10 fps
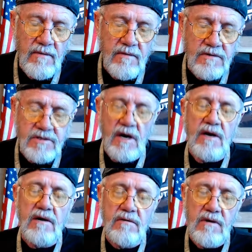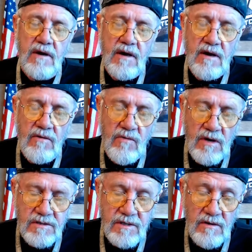China and
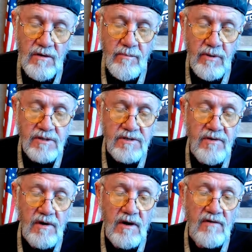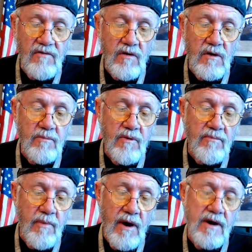Russia are pushing the envelope
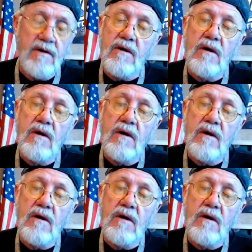with Biden.